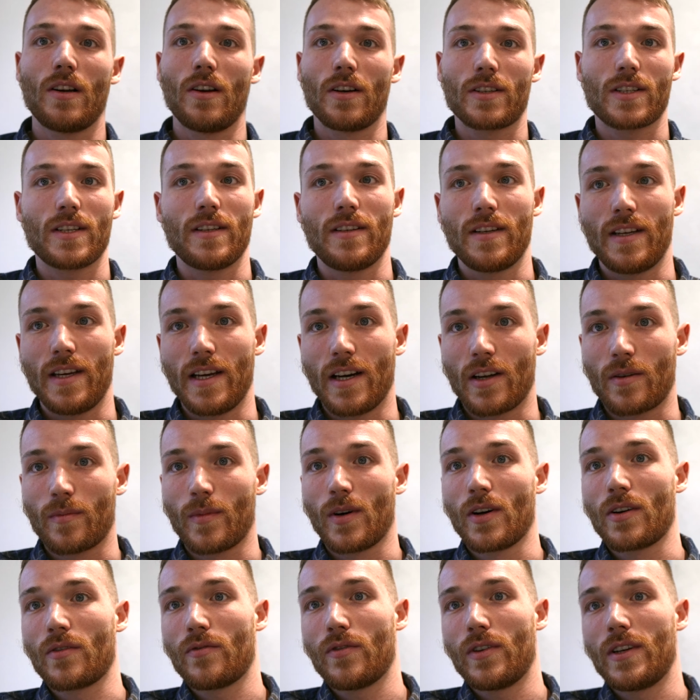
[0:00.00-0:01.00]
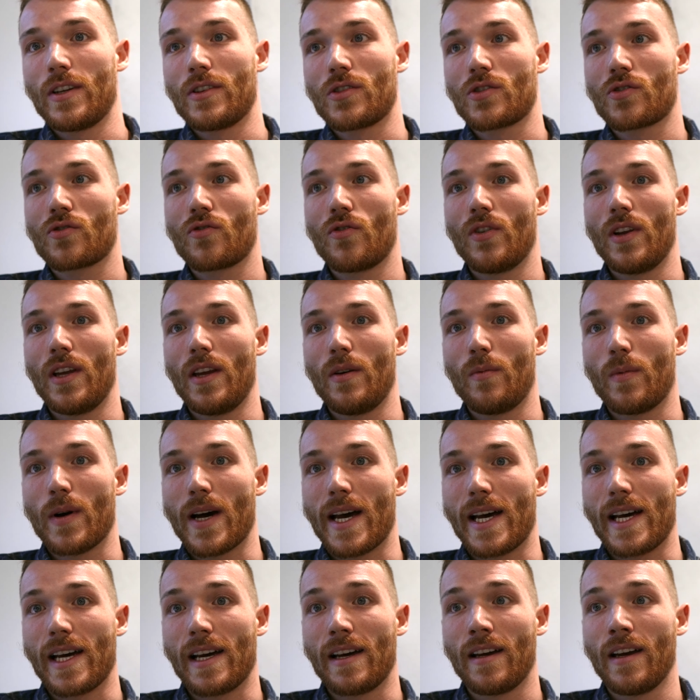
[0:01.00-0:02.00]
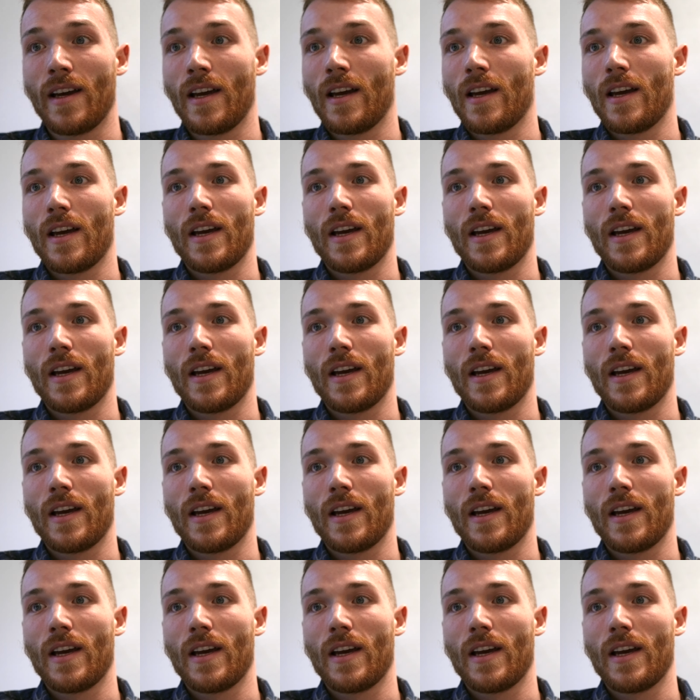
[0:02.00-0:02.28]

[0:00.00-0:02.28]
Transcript: a lot in the automotive industry, where